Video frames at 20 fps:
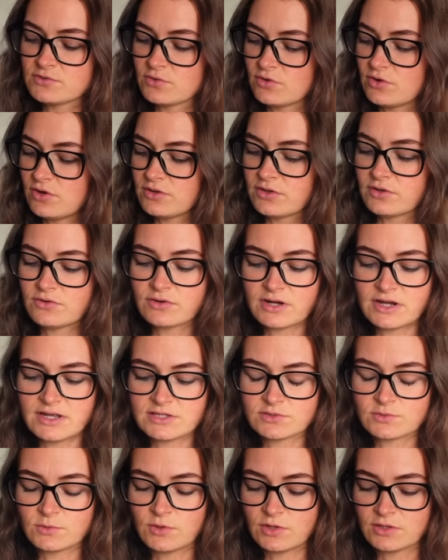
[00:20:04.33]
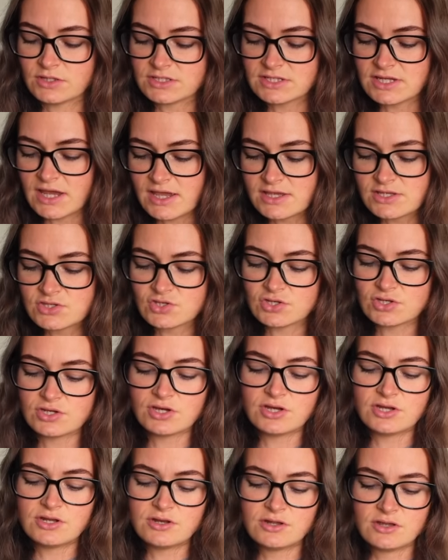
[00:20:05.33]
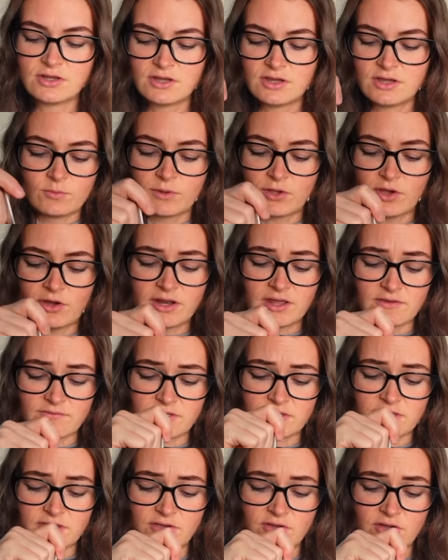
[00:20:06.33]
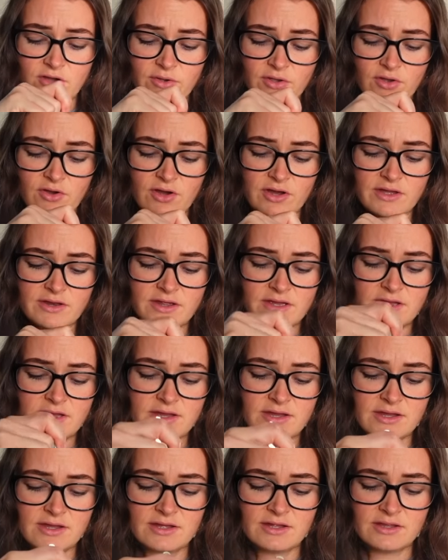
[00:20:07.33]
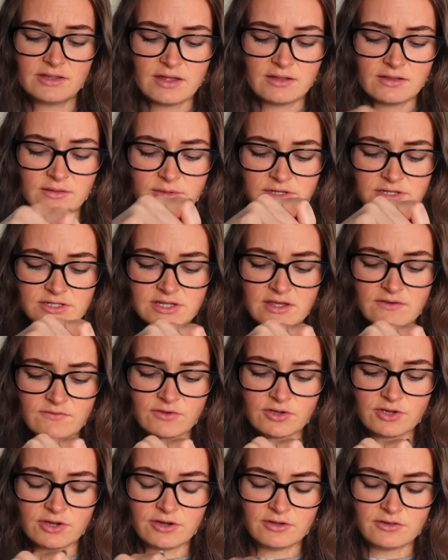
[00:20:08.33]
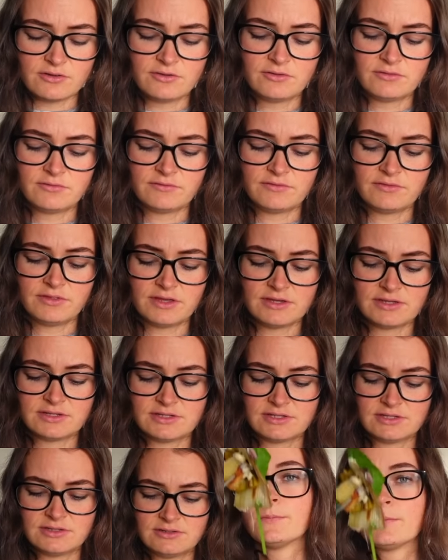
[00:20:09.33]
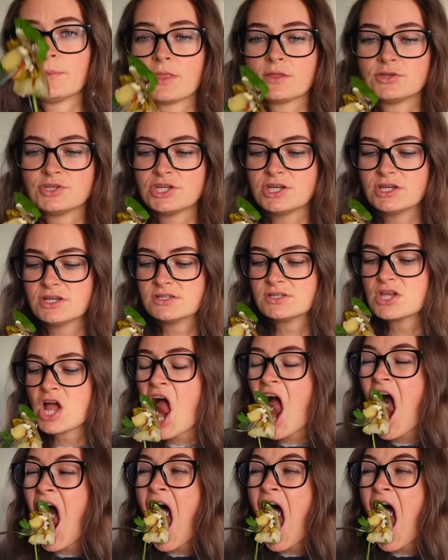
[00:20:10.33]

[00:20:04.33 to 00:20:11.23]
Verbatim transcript: We've got the greens. We've got the taste good. We got everything going on. Let me just have a go with this. Cheers.